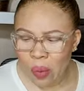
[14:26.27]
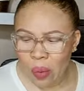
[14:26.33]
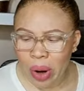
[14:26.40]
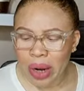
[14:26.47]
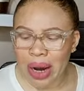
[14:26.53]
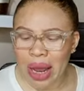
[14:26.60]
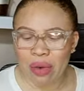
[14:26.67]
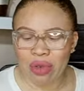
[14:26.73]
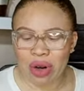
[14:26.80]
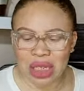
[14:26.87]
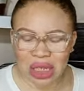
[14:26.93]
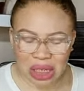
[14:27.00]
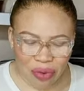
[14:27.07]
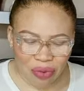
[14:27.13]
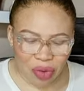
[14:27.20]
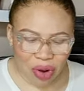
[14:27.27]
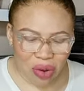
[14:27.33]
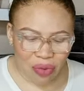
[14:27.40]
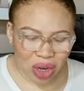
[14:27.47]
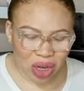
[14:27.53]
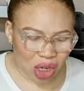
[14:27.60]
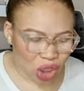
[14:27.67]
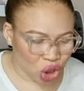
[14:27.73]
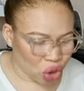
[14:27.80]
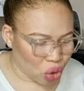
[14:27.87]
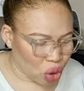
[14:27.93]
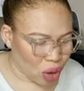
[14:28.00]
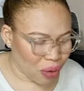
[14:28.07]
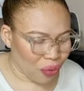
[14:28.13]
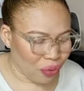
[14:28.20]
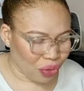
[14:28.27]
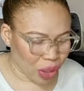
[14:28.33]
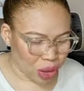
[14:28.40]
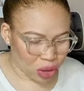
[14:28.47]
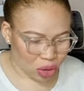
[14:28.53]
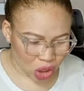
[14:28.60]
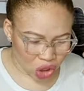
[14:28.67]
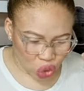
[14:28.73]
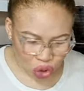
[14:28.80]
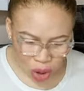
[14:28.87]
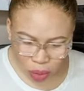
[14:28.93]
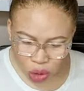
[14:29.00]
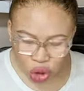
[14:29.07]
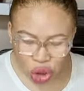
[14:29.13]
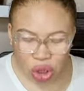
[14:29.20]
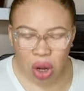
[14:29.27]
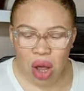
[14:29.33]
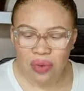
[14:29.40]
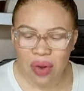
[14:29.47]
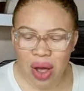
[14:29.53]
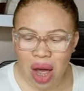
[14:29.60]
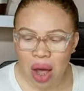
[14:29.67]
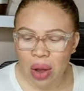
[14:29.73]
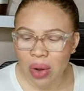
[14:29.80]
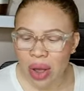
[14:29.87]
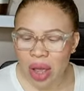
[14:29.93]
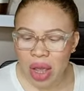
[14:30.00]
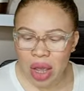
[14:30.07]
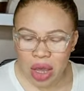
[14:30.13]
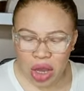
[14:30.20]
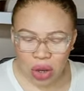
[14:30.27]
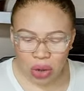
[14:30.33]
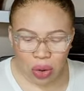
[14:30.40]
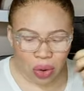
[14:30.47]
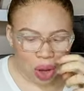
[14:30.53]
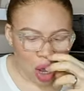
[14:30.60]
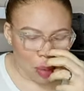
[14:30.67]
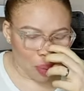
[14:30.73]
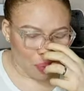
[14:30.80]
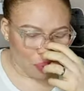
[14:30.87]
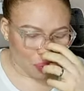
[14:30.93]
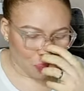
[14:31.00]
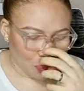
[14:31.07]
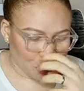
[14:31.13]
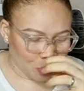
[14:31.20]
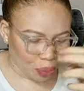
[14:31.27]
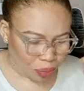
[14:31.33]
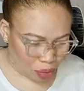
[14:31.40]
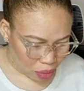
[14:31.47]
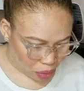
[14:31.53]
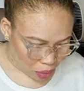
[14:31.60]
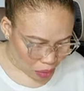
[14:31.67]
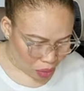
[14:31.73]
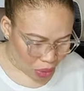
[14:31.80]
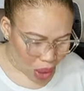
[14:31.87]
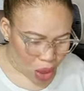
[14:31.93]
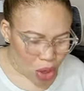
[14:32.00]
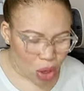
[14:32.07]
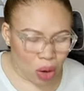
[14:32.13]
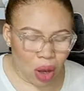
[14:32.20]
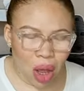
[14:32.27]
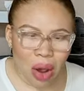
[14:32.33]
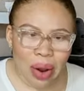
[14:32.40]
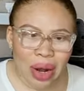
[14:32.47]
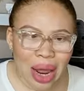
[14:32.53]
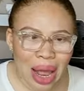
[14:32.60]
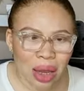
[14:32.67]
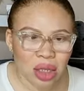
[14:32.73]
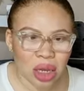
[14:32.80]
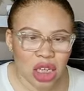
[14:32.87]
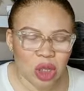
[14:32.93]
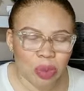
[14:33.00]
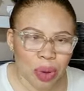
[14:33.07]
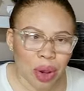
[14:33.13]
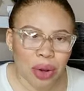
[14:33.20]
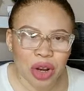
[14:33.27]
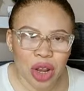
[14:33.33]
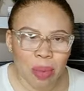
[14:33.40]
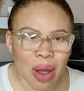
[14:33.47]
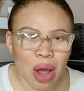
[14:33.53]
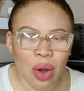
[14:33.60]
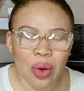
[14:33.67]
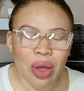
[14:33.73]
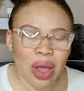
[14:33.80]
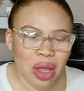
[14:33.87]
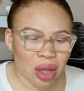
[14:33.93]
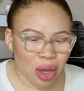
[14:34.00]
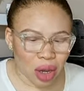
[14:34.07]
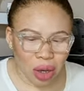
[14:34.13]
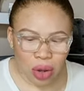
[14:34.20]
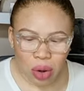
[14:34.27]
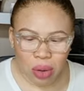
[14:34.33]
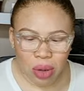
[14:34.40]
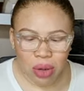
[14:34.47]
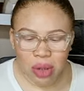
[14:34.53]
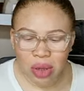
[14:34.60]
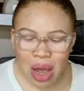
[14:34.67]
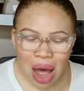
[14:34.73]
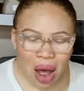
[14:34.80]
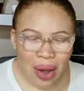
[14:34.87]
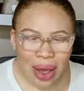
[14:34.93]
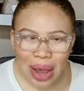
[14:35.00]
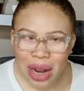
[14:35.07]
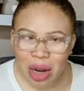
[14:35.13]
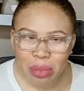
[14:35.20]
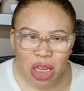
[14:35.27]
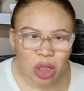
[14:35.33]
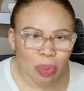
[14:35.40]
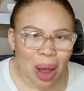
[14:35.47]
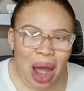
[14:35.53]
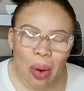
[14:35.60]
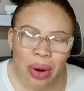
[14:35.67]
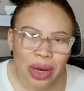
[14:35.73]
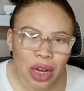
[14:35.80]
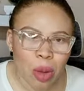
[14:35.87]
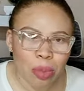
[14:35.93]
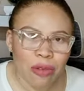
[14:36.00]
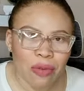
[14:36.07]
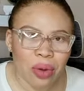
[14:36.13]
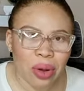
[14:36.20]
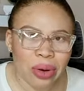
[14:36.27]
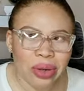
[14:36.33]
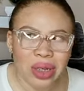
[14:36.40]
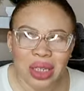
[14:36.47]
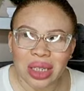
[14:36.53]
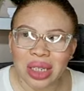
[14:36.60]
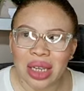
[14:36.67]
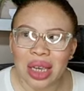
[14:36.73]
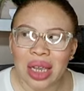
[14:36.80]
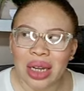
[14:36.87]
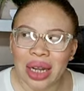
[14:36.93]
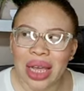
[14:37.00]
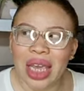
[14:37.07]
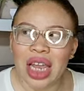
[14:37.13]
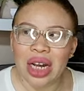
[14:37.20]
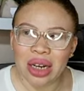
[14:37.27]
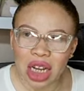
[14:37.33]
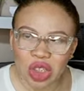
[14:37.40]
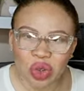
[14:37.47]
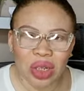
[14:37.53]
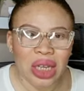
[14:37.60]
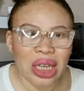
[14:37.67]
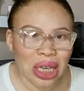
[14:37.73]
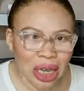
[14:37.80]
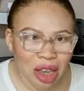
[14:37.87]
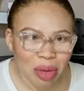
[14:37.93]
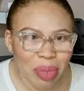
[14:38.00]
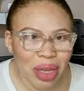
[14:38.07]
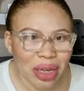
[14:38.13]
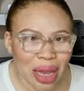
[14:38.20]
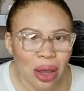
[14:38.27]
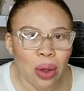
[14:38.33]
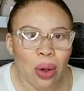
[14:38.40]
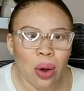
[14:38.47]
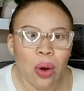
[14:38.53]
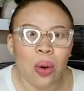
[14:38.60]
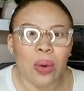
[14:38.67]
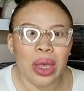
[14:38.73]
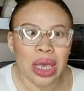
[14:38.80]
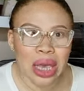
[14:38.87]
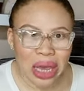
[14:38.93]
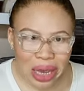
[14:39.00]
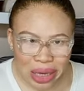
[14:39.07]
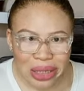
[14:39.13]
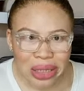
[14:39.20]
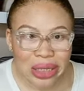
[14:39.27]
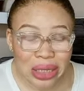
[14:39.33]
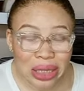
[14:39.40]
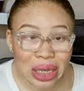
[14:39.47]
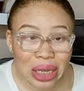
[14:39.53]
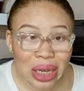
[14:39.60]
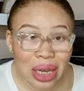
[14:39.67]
when I received the revelation of the, the scripture of how you know um you know God has, has spoken about you know our enemies bowing down before us, like it literally hit me like, oh yes